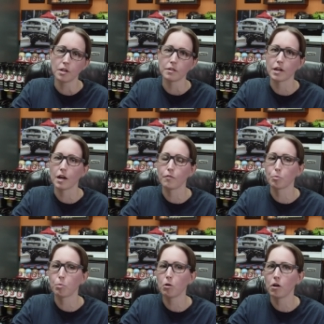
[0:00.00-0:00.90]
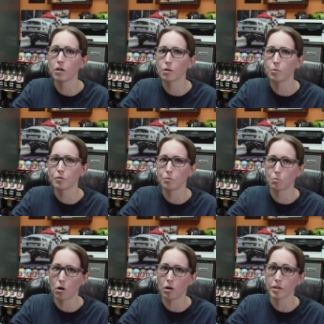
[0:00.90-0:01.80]
they have the plug with the
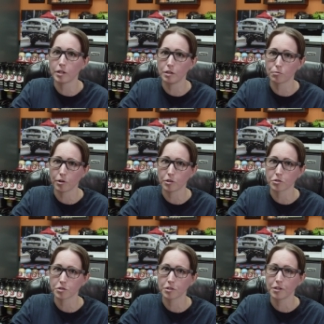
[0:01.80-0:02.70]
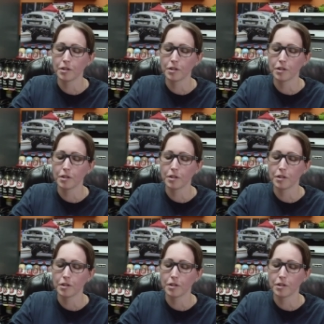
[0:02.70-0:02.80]
wrong heat range